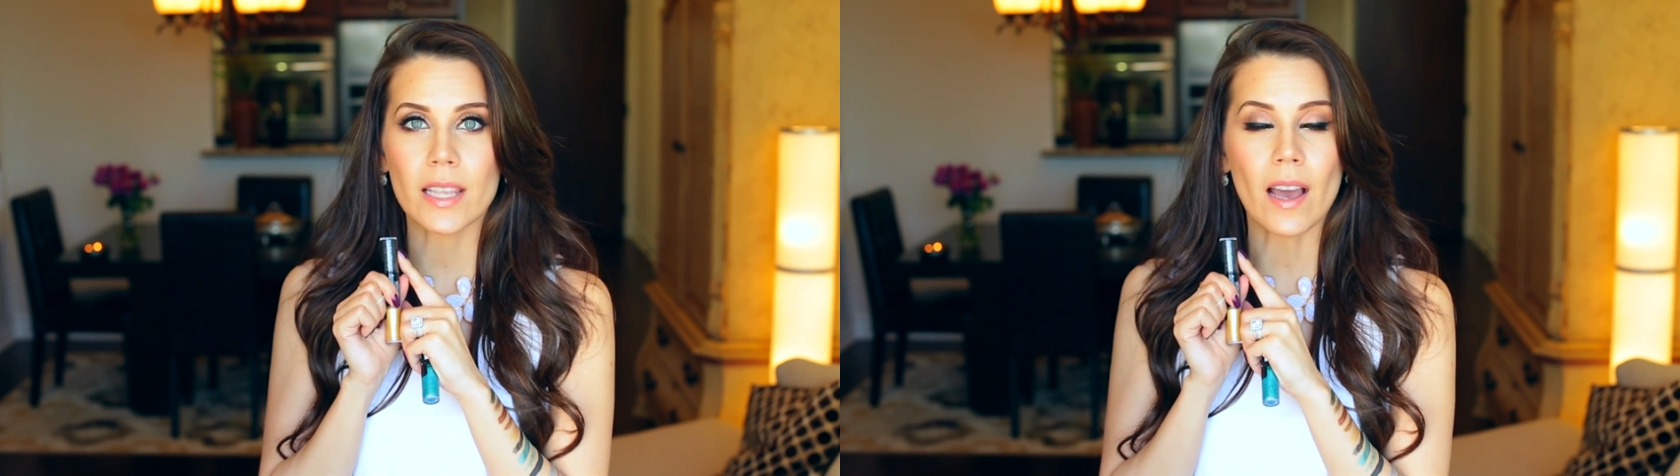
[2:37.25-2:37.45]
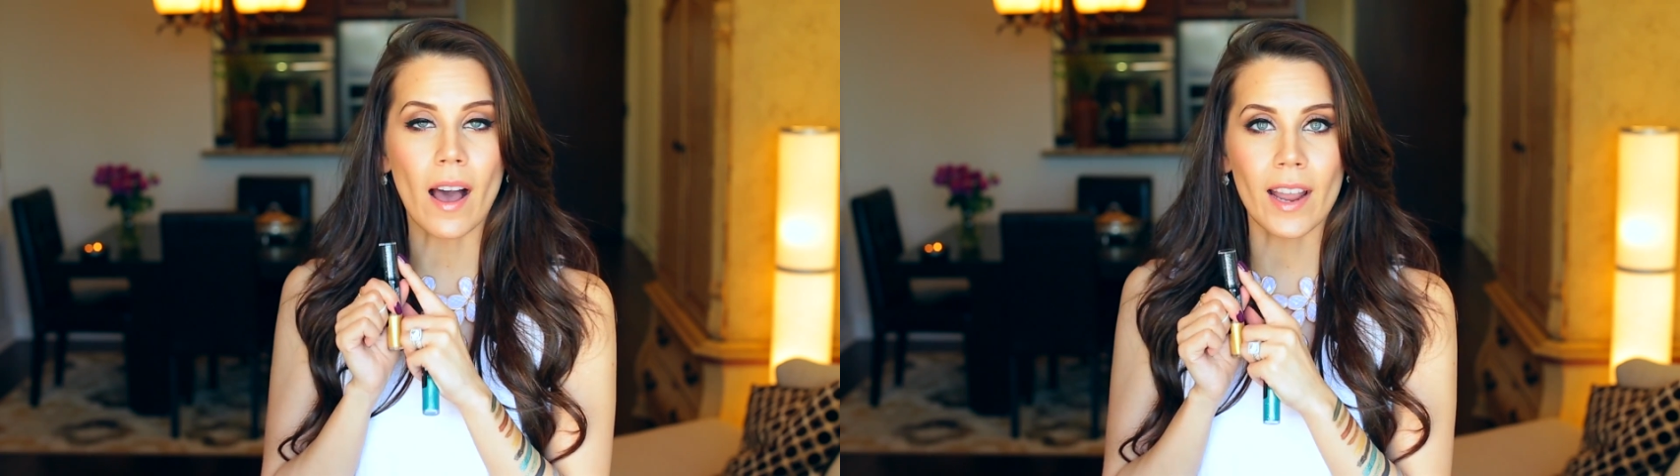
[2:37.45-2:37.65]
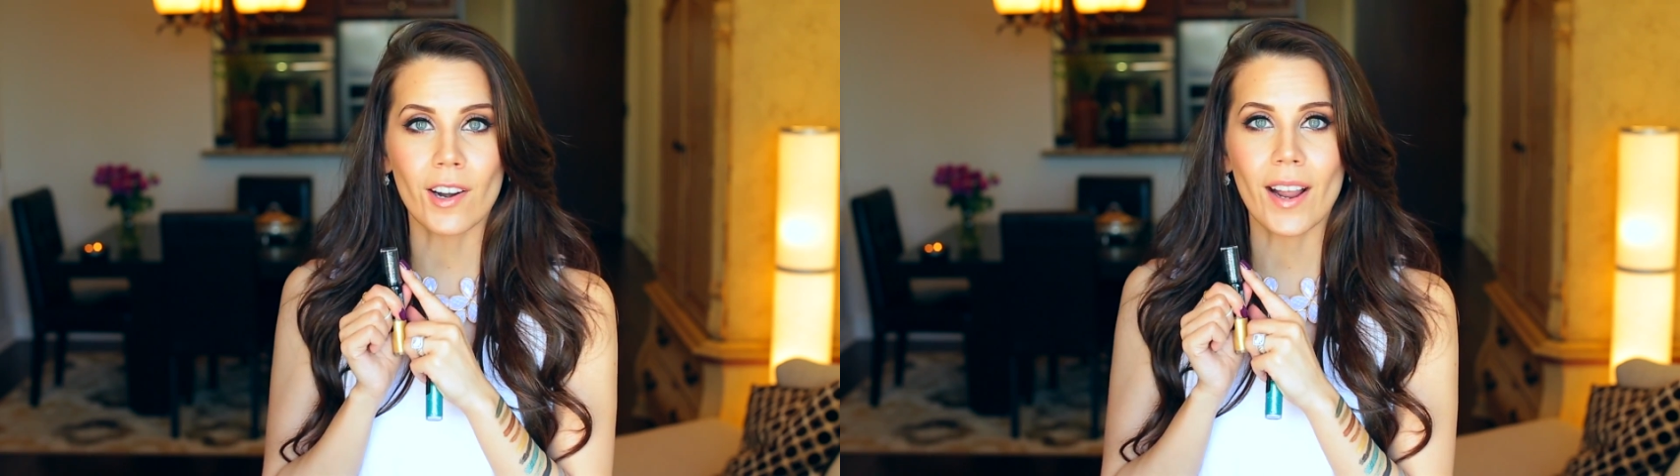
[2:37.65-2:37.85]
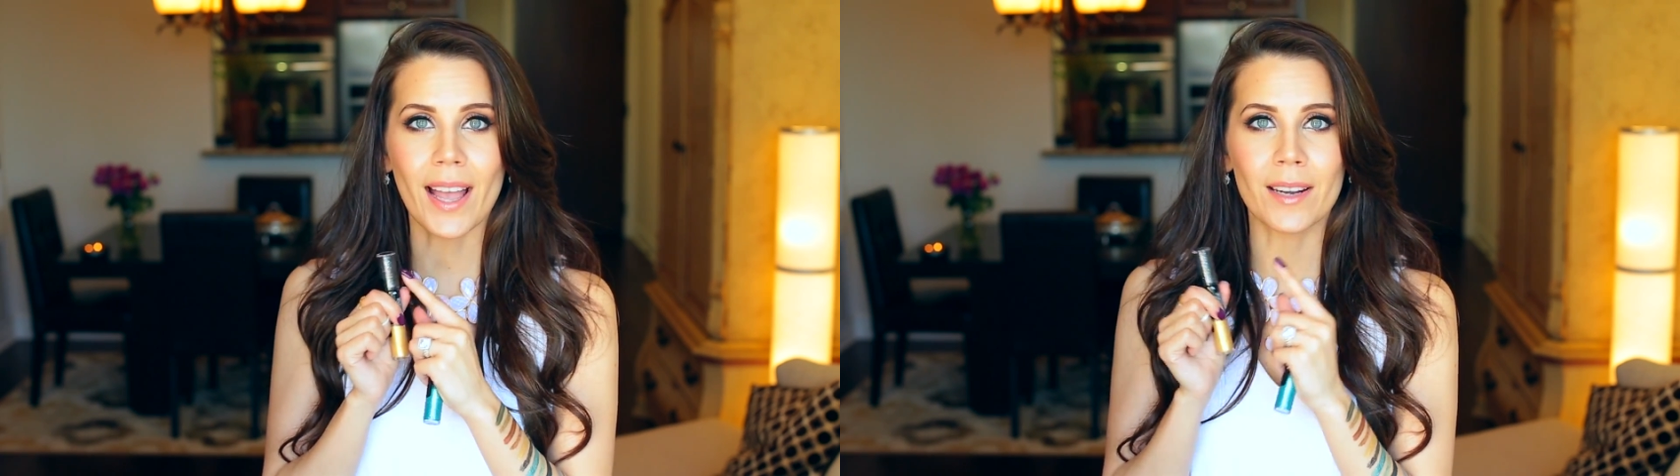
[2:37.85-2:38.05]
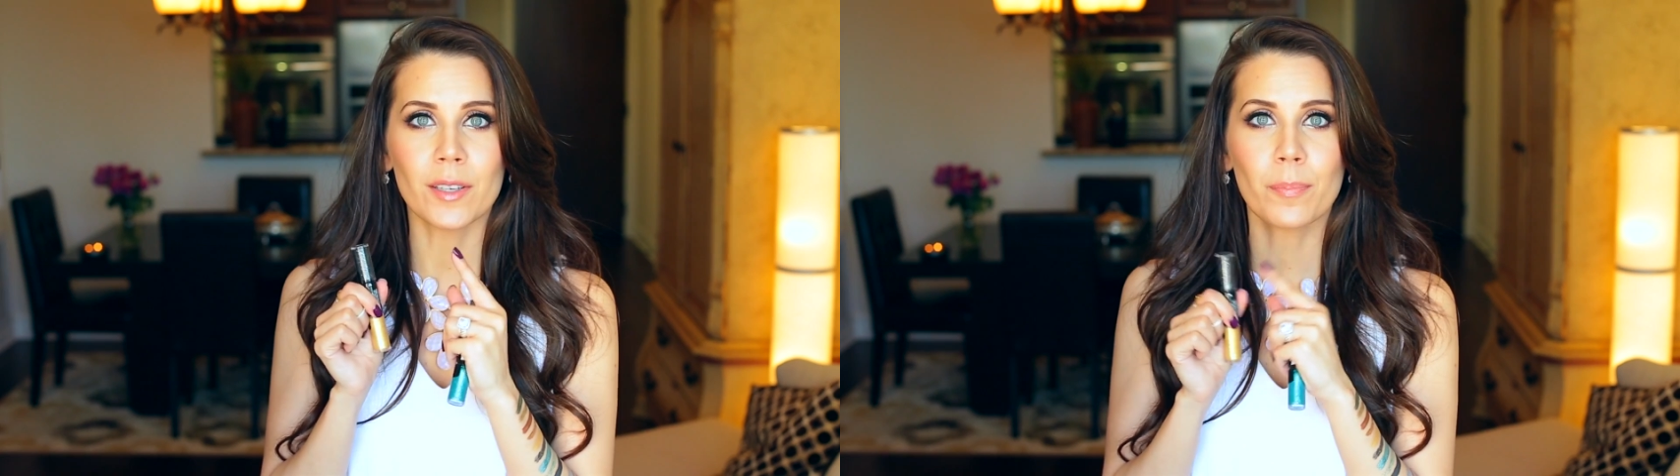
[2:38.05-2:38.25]
the higher
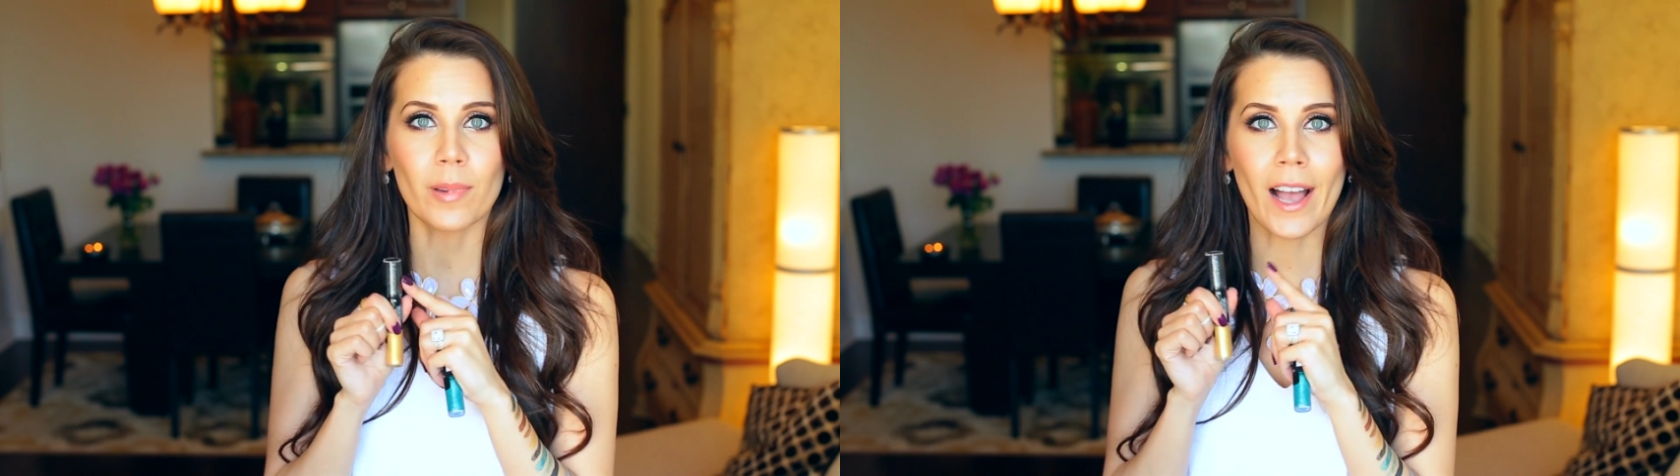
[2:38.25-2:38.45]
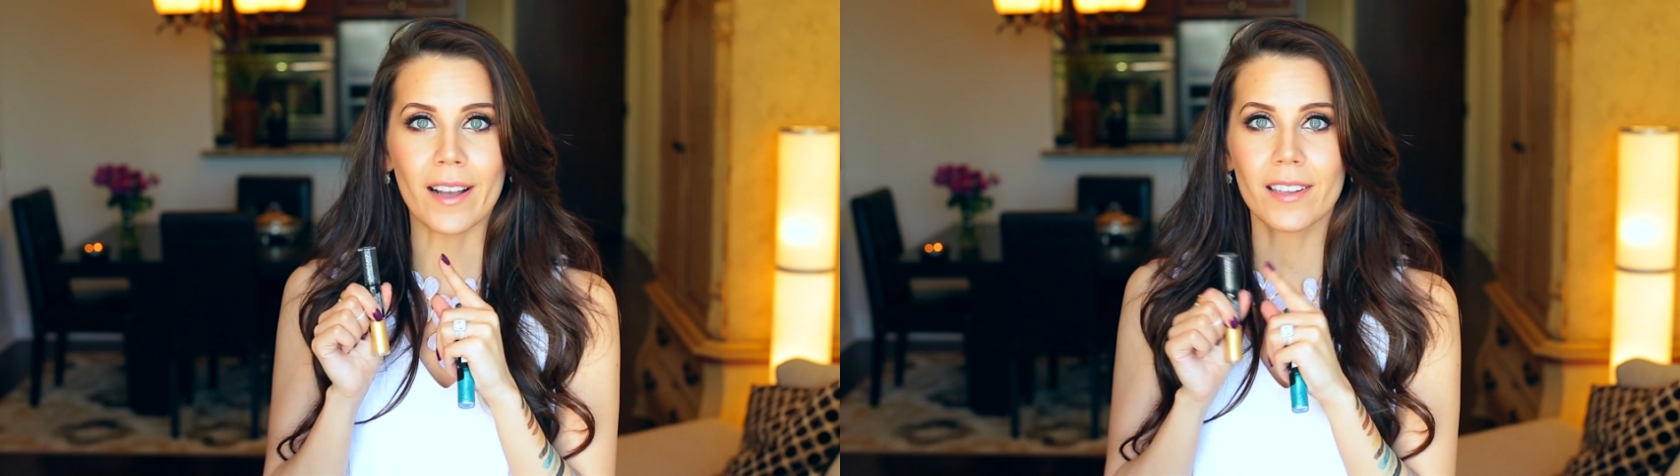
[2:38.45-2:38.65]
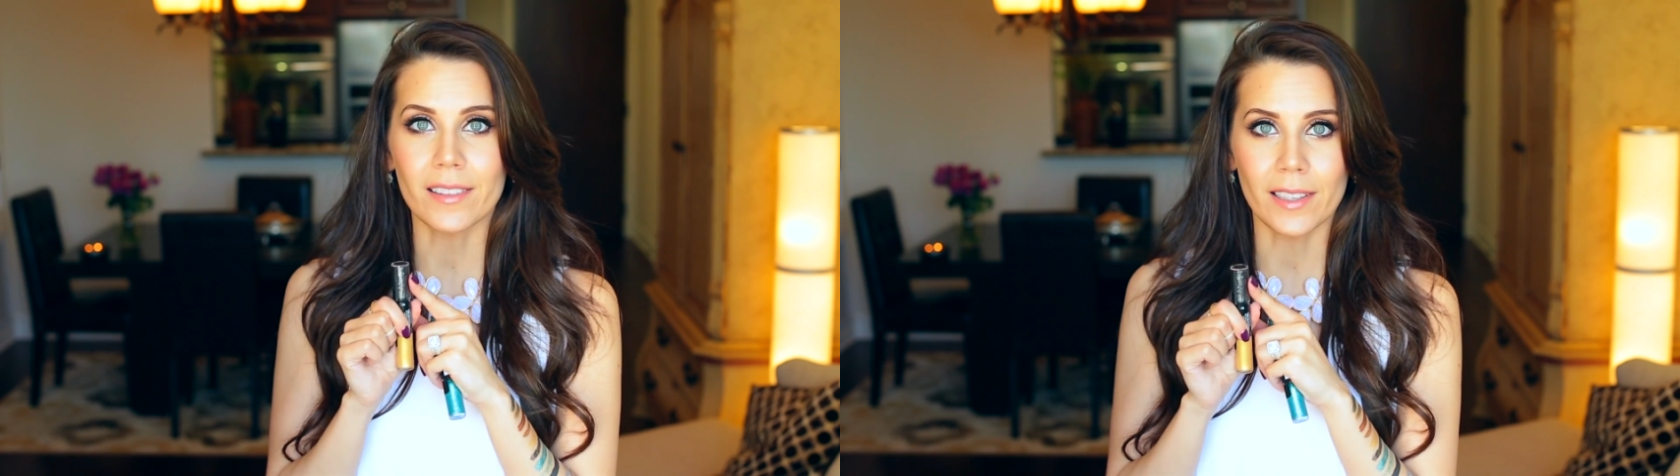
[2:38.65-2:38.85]
end black